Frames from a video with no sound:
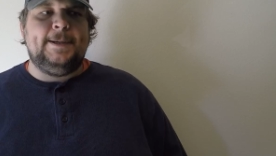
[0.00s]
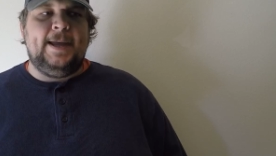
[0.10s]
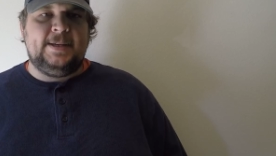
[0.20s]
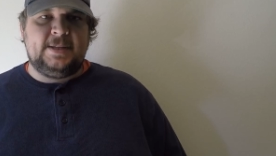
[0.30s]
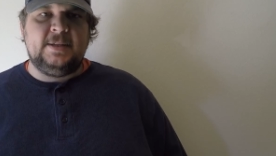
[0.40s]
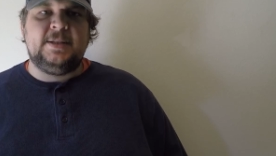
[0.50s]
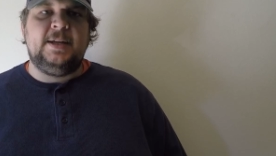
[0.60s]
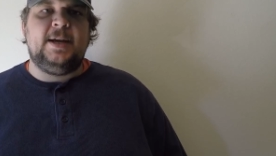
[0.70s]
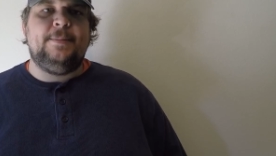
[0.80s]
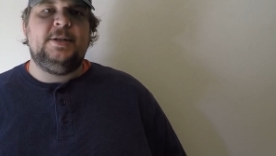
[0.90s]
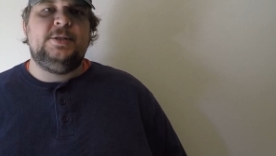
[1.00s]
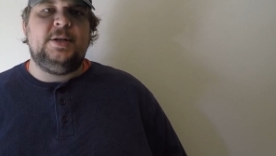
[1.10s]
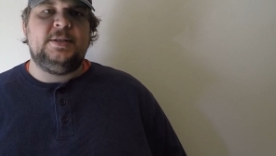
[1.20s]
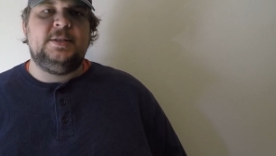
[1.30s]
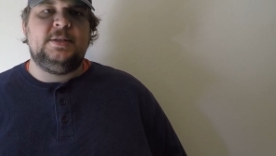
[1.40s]
Exile State Comics,
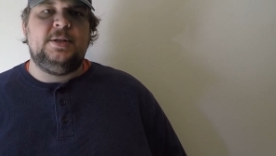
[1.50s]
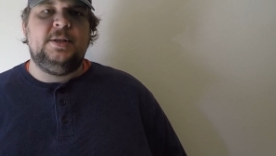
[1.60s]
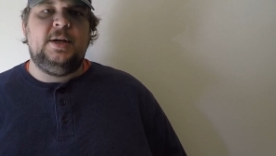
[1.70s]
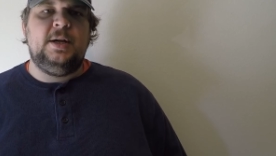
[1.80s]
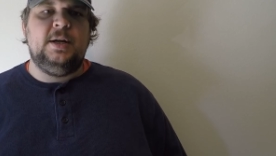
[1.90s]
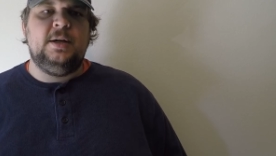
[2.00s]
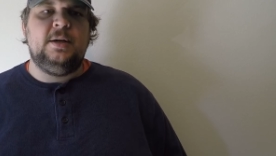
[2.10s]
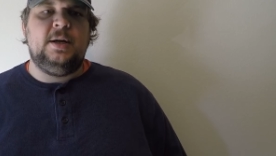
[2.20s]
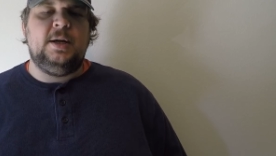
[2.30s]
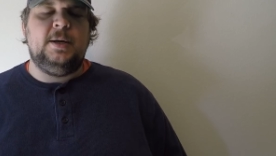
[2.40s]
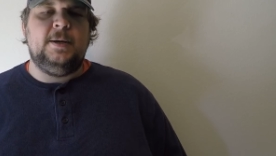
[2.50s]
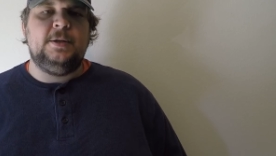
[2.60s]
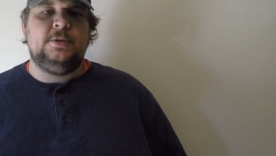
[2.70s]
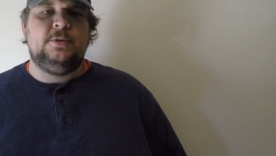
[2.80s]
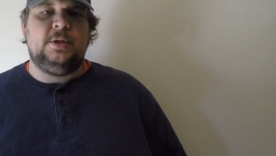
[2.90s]
Justin's on there,
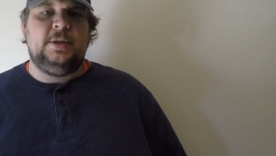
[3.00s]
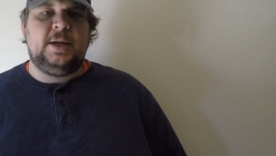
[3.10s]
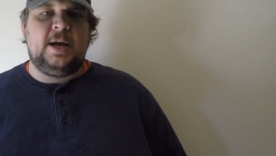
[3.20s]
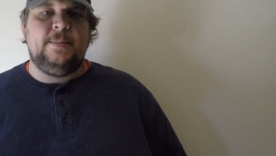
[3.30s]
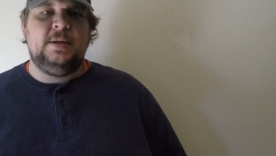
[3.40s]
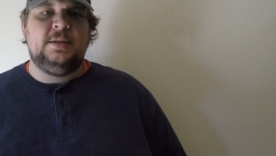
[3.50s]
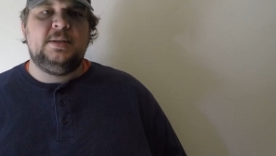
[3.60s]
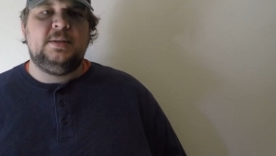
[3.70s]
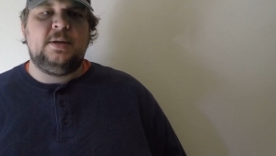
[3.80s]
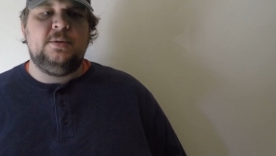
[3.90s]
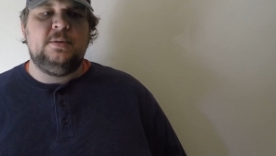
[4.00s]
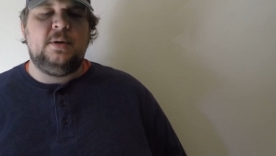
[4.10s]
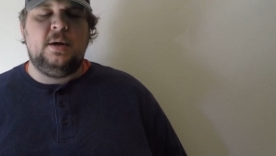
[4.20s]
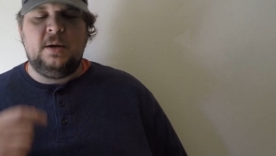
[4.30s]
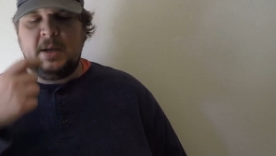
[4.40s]
StrictlyComix,
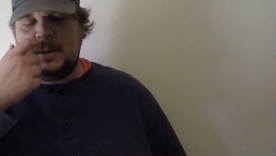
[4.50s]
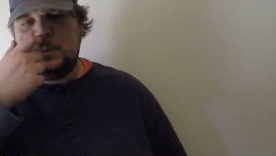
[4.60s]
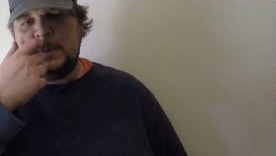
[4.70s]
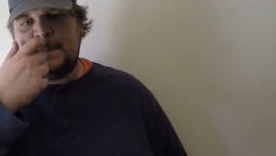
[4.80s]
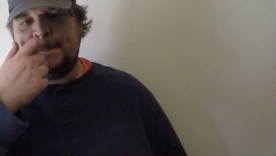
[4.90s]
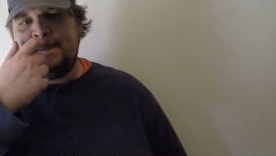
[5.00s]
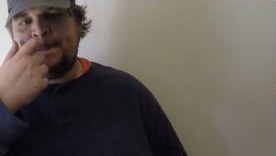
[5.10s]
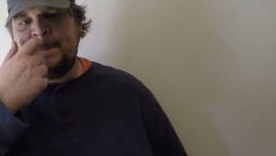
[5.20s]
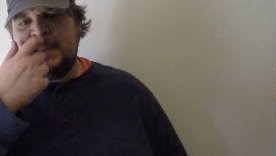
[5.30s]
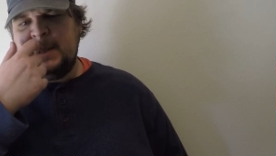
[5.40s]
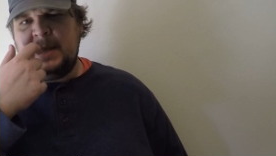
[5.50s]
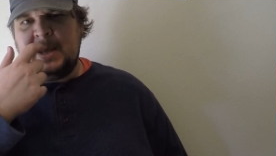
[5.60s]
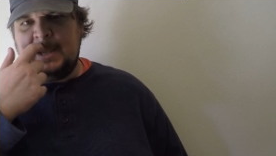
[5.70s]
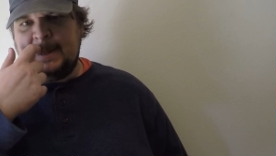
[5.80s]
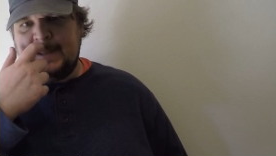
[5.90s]
Edwin,
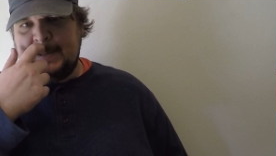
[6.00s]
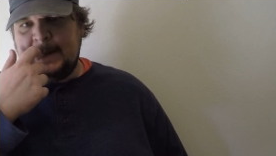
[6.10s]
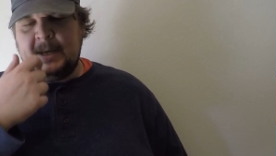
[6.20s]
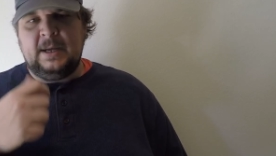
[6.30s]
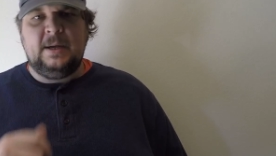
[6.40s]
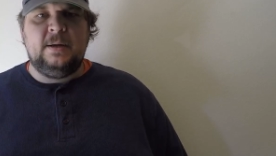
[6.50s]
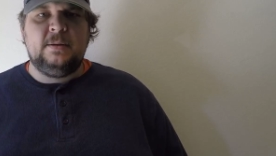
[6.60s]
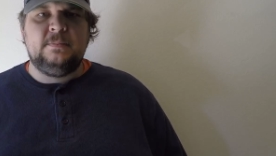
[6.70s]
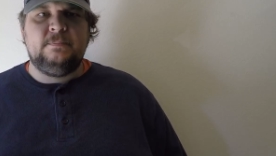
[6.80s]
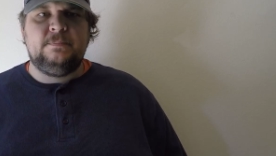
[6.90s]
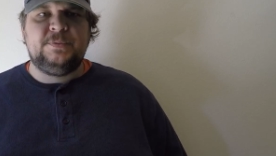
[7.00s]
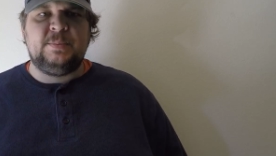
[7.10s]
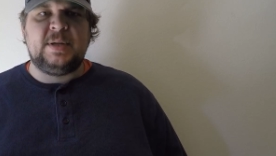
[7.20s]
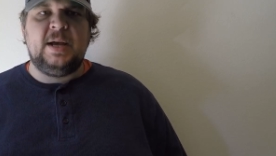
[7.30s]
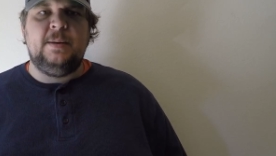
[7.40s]
and
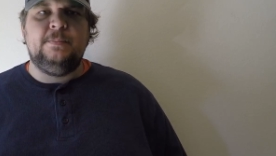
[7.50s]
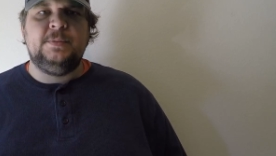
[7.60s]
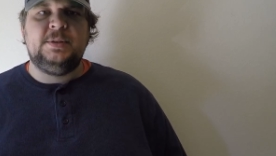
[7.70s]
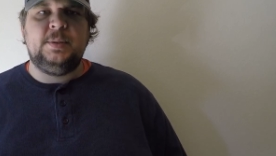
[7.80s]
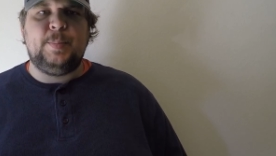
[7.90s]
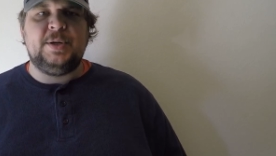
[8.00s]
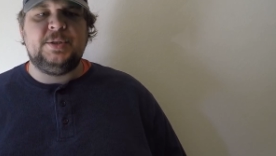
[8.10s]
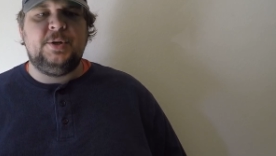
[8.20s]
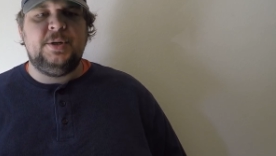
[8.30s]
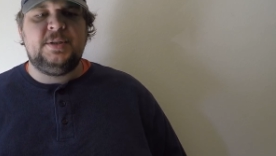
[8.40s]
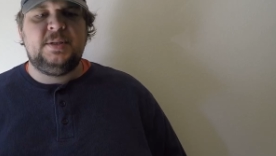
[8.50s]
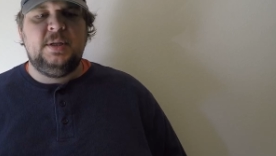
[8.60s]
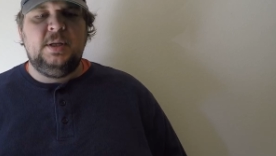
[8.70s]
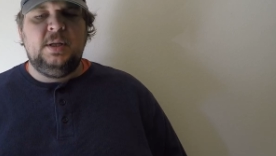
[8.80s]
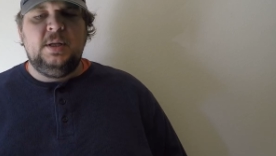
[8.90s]
sometimes Boston Chris.
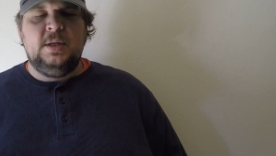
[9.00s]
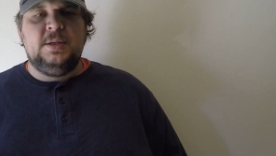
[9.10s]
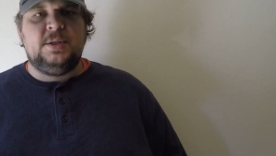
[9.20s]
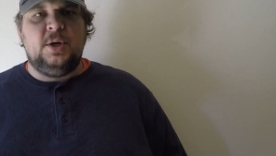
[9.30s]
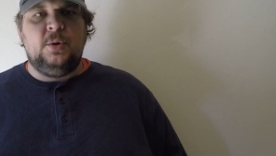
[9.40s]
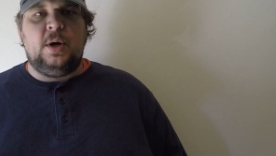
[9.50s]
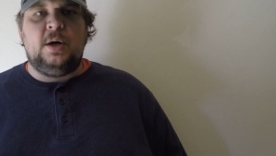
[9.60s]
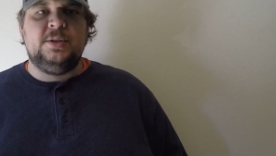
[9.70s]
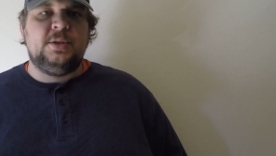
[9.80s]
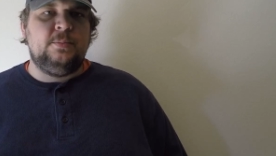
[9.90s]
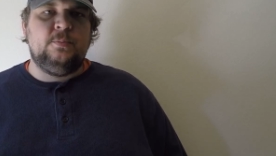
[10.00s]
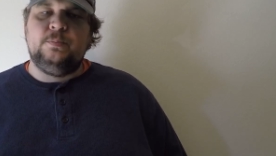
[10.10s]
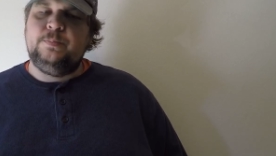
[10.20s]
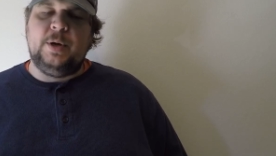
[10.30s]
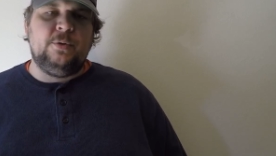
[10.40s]
So also
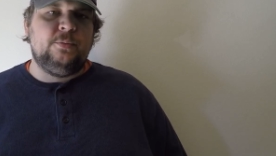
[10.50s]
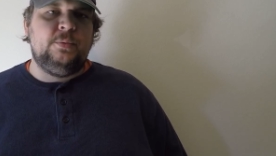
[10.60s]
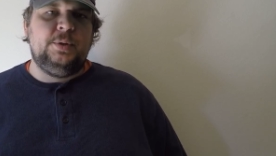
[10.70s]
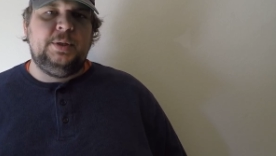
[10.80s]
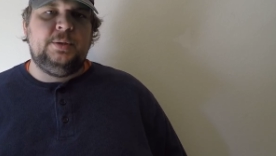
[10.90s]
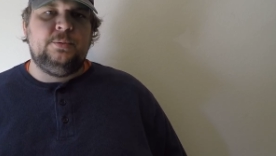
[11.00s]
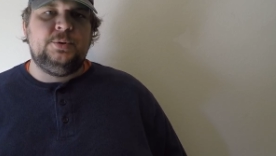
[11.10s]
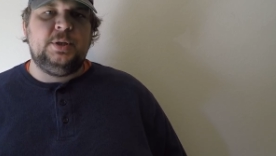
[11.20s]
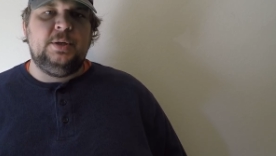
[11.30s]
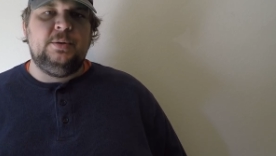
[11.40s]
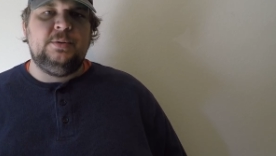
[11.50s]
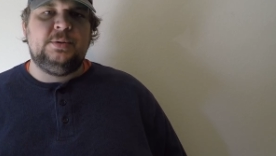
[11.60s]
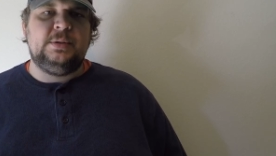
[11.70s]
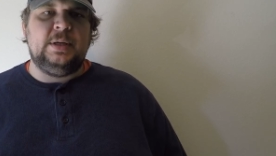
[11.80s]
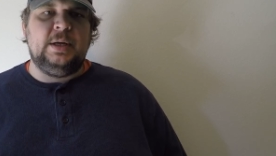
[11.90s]
both really cool
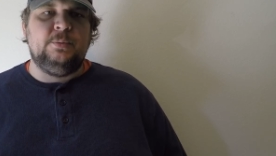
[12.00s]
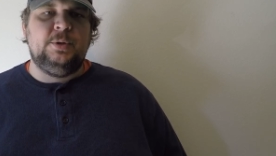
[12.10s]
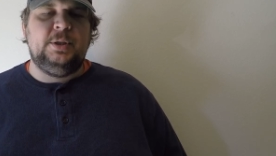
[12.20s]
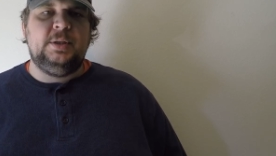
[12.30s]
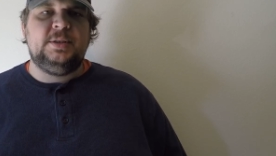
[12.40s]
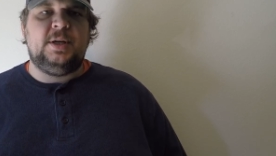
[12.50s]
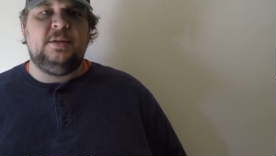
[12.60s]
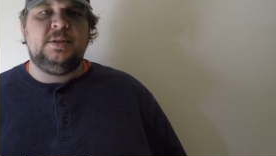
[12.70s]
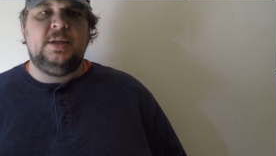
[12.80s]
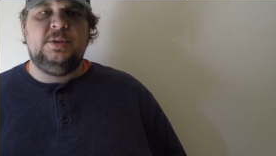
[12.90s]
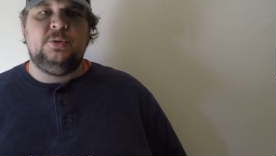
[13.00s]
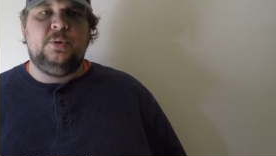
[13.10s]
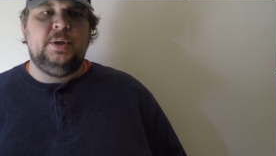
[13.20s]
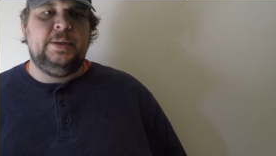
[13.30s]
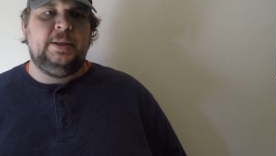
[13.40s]
shows, really good talks I
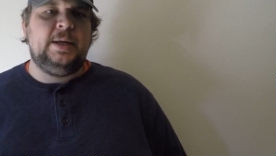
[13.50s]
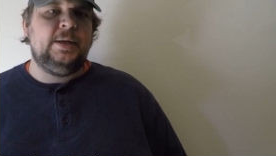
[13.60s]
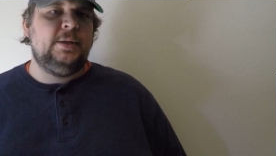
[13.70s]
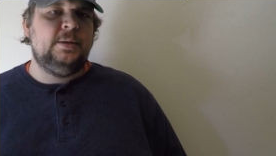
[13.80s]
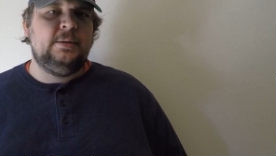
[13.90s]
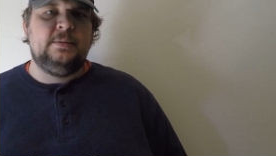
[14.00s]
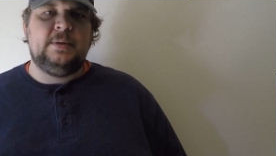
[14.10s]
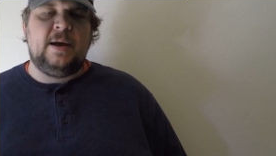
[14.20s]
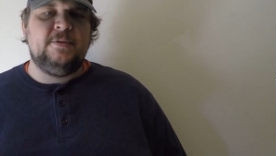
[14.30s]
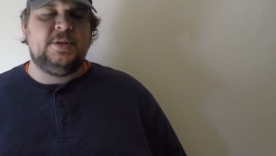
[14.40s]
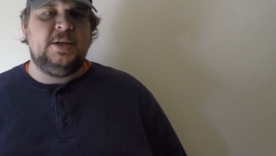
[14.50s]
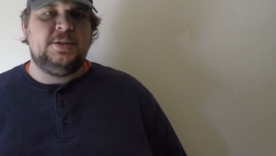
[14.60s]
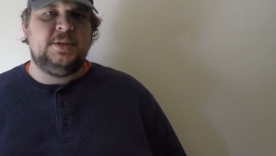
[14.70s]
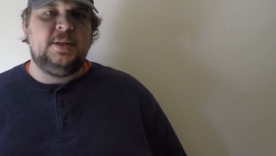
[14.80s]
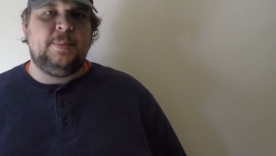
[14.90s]
enjoy, a lot of good
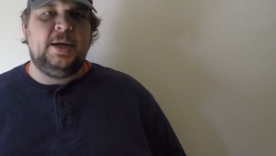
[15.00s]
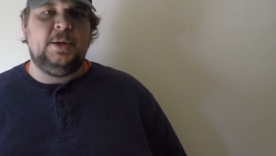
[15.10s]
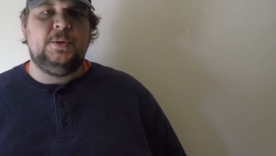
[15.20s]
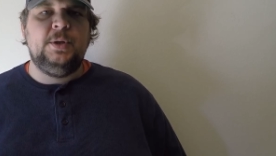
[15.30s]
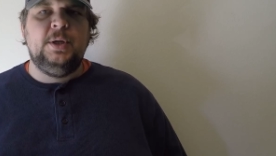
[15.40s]
conversations in the panel.